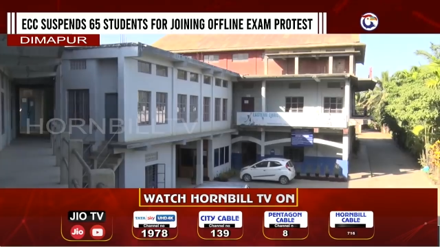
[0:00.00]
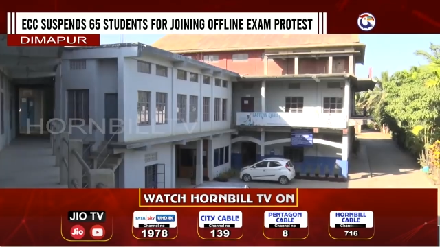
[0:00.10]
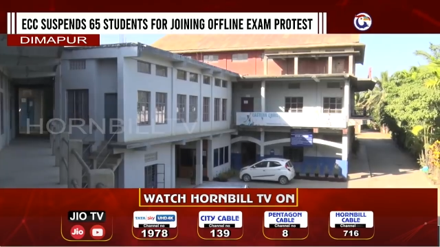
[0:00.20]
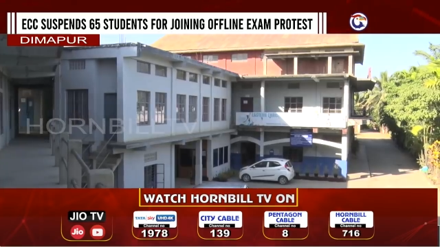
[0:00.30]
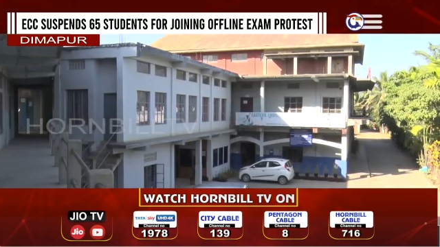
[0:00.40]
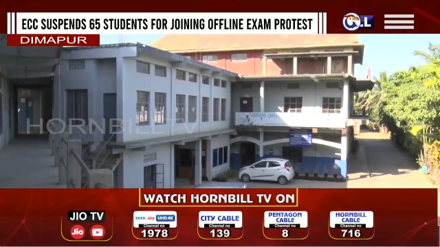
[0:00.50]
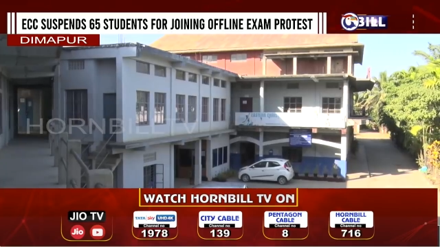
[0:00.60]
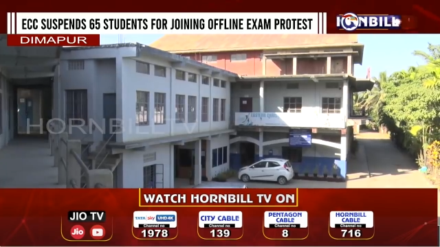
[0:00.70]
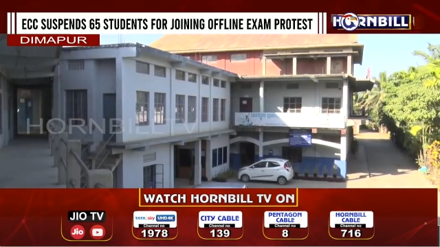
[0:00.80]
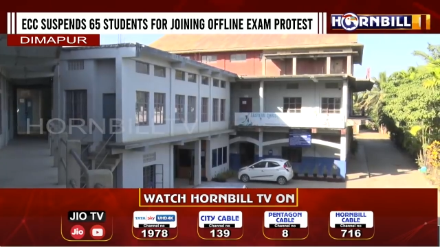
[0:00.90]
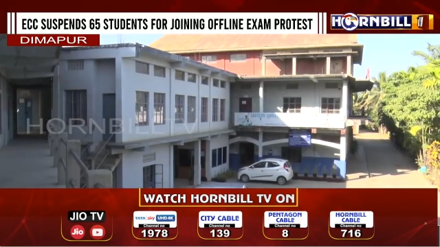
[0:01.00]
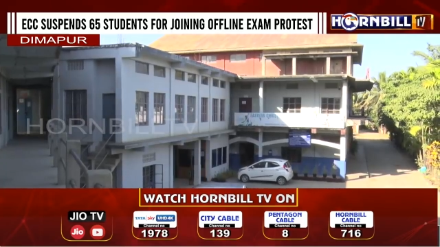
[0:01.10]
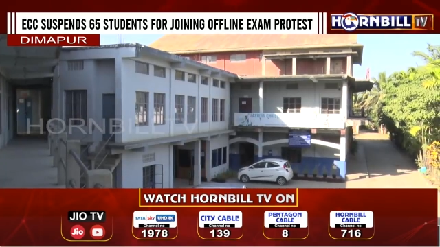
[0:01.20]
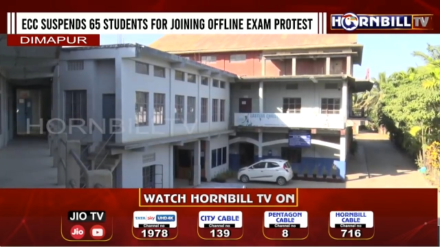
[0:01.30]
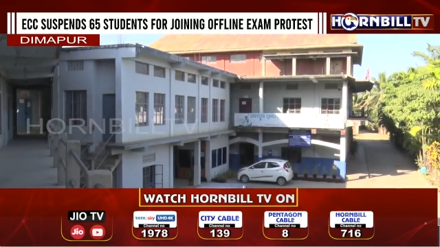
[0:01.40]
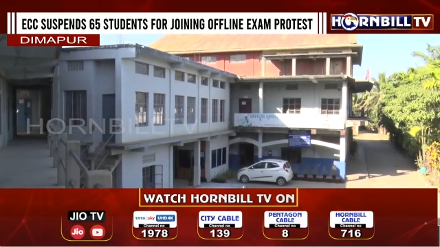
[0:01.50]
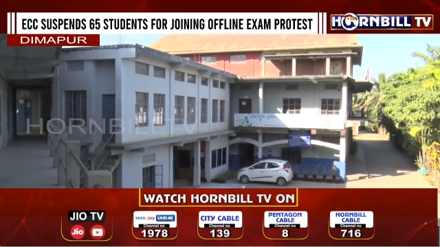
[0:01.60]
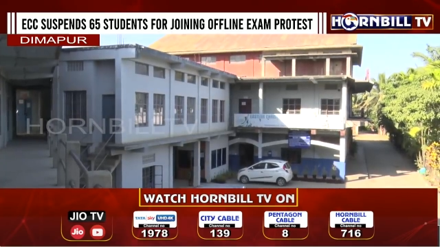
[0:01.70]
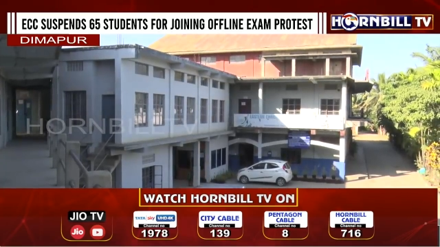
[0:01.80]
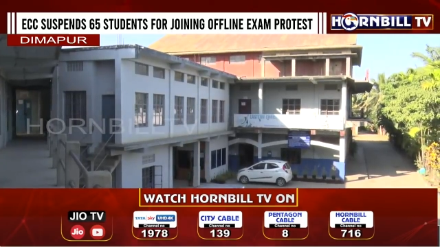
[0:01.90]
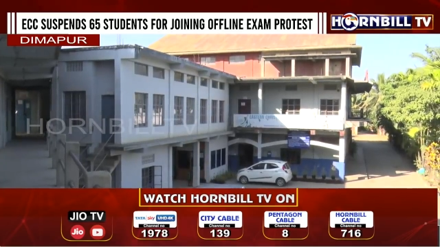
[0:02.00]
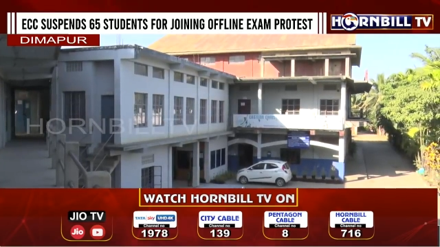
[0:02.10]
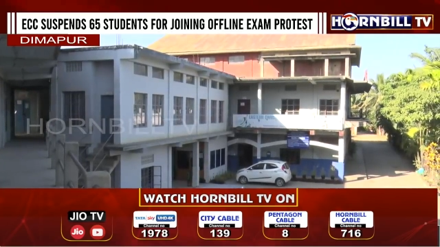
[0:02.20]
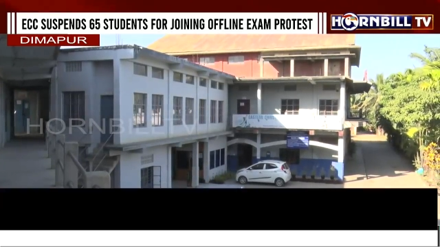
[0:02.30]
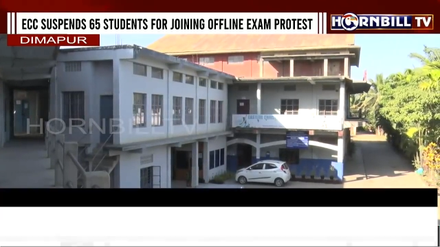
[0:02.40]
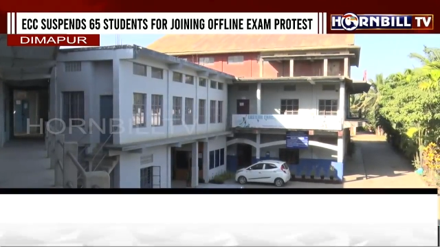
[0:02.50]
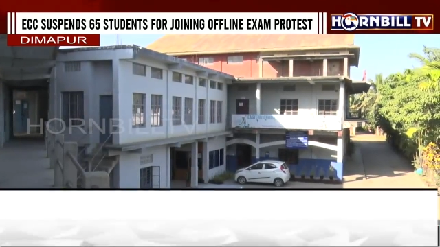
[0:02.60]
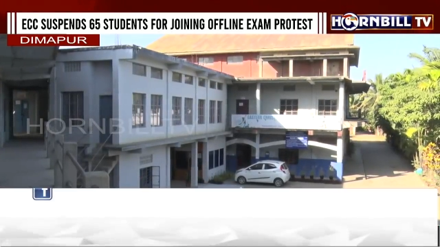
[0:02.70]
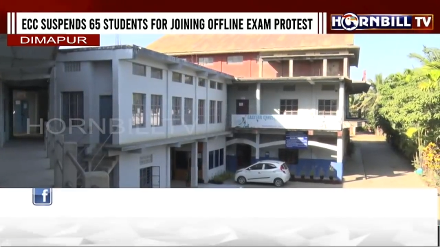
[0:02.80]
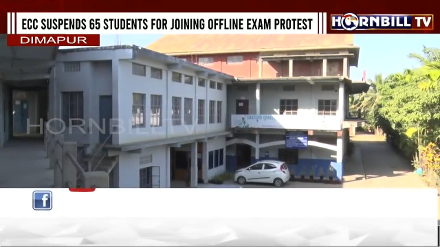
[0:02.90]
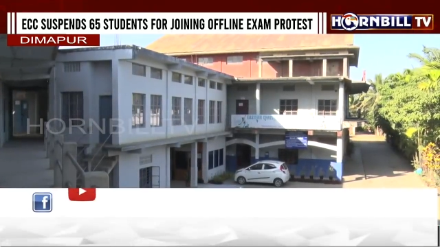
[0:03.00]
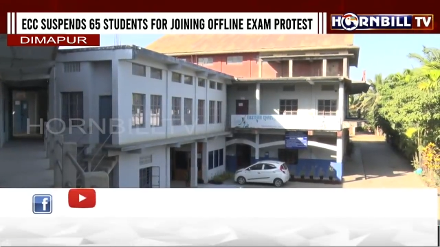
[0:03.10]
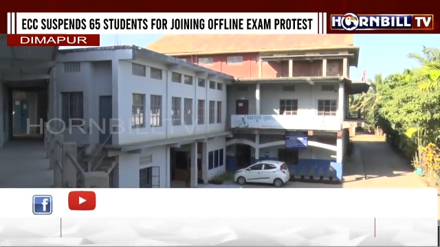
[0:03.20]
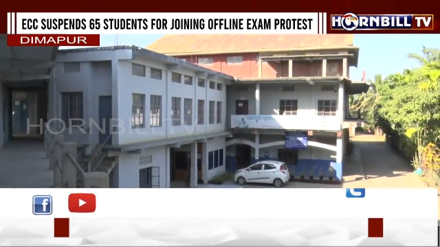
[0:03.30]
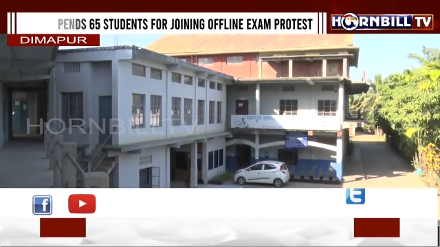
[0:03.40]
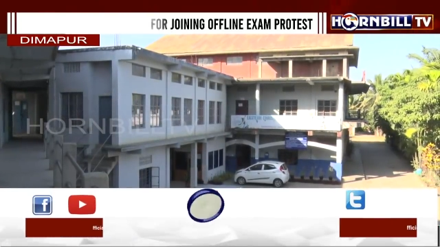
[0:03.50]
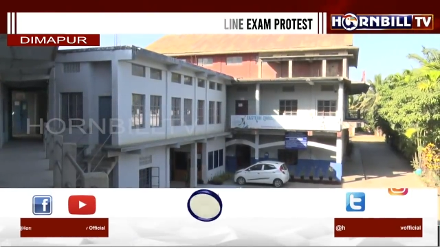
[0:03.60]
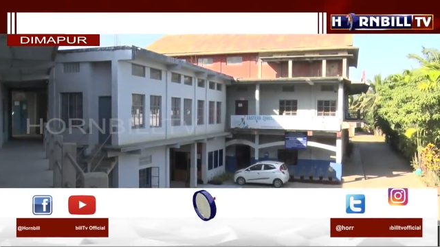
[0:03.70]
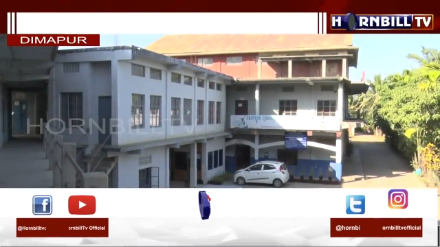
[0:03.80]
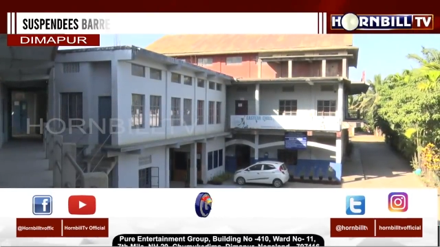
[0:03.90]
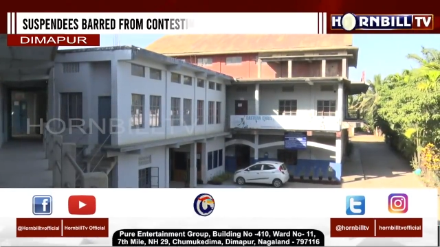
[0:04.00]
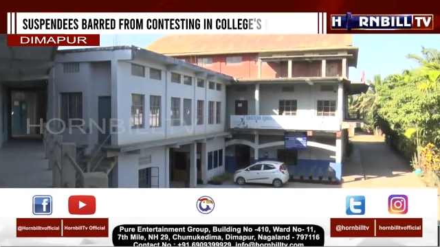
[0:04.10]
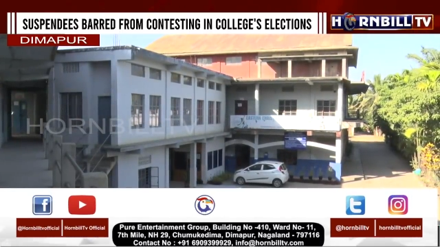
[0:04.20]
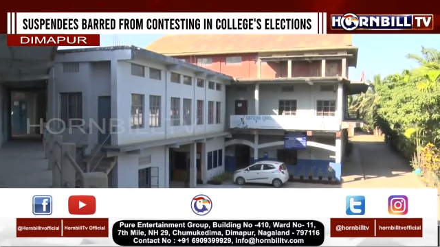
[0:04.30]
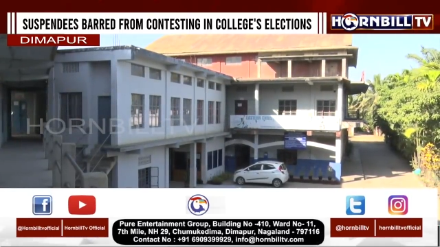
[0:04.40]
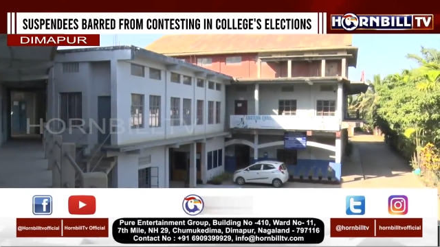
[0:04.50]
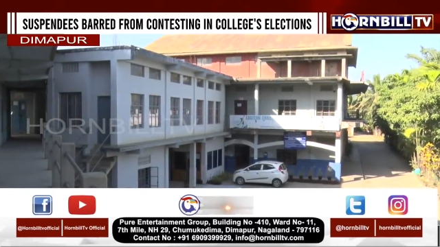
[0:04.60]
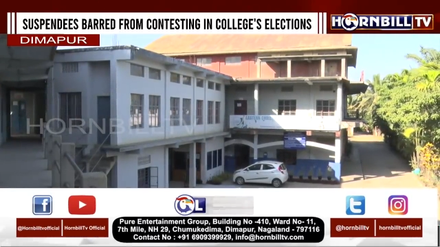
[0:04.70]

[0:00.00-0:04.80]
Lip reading: Nobody's mouth can be seen.